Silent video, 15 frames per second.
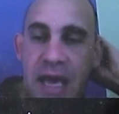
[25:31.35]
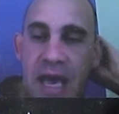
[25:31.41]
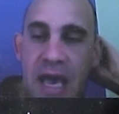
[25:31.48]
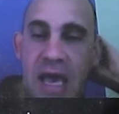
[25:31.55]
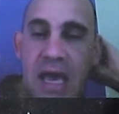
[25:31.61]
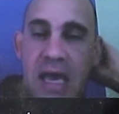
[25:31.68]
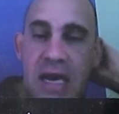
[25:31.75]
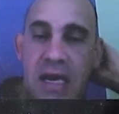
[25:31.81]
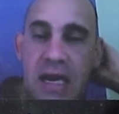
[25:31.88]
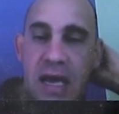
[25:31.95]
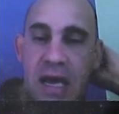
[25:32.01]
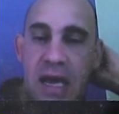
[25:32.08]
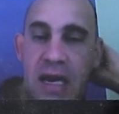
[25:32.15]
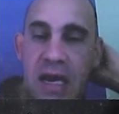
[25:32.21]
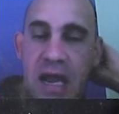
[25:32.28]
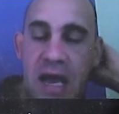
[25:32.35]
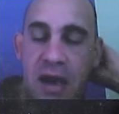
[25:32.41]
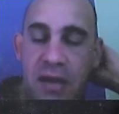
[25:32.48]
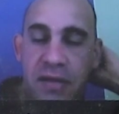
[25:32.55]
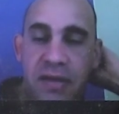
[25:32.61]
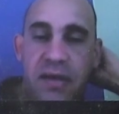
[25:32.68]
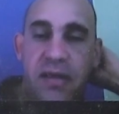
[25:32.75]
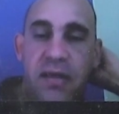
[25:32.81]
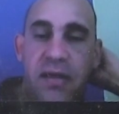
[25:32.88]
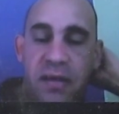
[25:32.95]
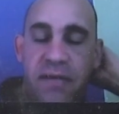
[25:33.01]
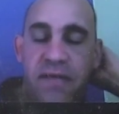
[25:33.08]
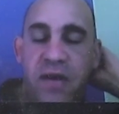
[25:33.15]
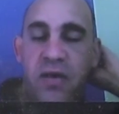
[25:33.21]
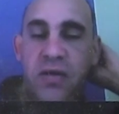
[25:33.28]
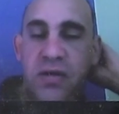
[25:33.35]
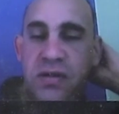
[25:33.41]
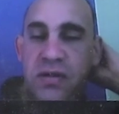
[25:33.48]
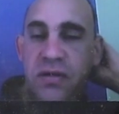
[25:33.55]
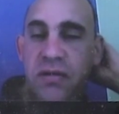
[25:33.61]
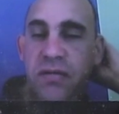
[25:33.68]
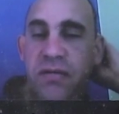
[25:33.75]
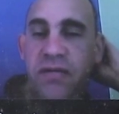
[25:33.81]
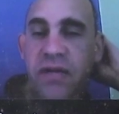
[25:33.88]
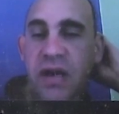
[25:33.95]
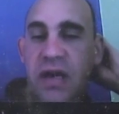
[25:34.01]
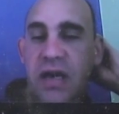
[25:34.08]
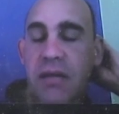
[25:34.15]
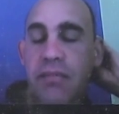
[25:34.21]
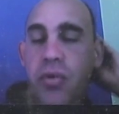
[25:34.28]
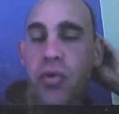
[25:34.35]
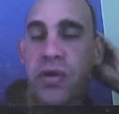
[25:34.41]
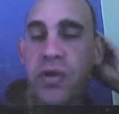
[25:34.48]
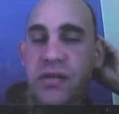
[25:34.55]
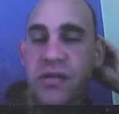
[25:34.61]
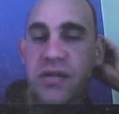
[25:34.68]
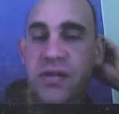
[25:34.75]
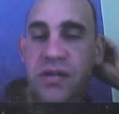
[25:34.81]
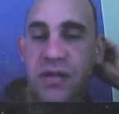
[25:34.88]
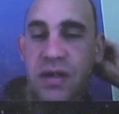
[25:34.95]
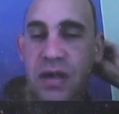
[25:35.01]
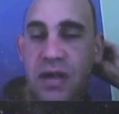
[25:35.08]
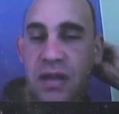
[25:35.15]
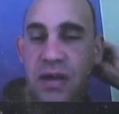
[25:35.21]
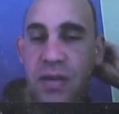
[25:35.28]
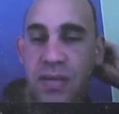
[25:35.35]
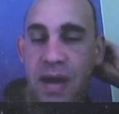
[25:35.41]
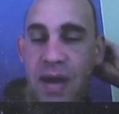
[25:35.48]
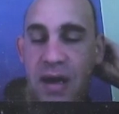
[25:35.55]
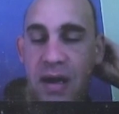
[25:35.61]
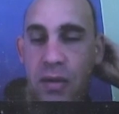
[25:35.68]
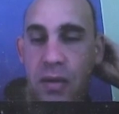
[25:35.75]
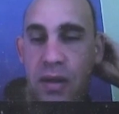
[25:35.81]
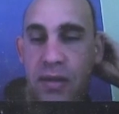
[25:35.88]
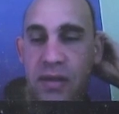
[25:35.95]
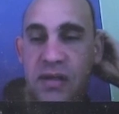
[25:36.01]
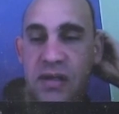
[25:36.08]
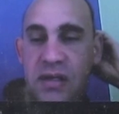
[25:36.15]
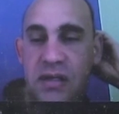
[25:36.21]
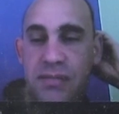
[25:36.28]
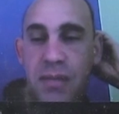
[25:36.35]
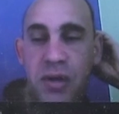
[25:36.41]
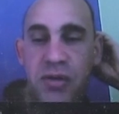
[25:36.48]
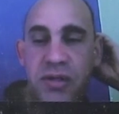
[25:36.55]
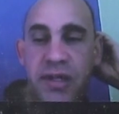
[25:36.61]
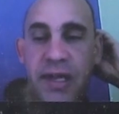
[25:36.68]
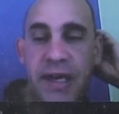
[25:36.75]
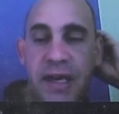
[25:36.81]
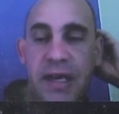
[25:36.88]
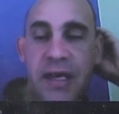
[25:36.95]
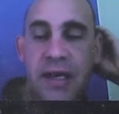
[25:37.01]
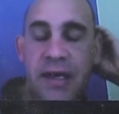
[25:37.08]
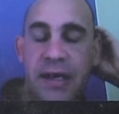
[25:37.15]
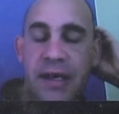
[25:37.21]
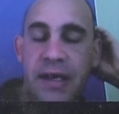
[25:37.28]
And now the focus of importers that we partner with is mostly